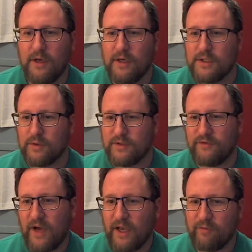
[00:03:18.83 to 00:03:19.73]
So it's
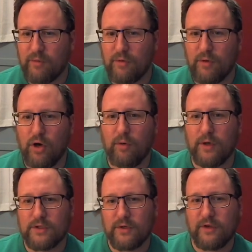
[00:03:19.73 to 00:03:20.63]
5 per row, and
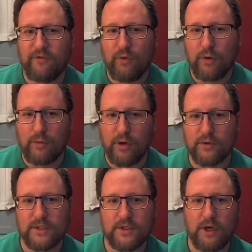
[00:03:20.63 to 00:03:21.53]
it's only 4
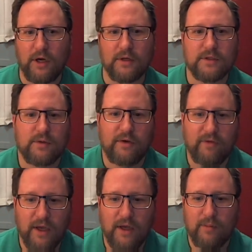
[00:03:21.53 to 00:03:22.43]
rows tall. So we have
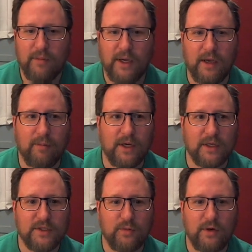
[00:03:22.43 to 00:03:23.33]
n by n
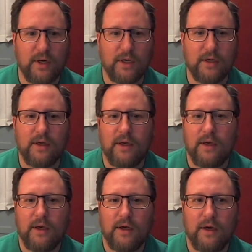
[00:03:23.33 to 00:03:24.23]
minus 1,
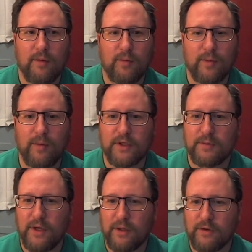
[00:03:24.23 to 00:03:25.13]
and we
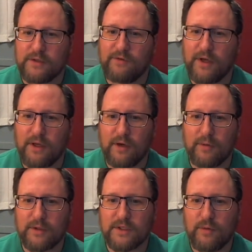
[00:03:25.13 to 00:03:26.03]
multiply those to find the number
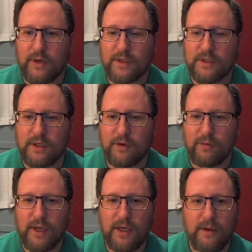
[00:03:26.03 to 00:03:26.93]
of squares in an
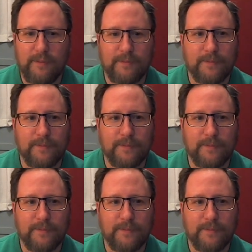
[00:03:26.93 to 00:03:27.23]
array.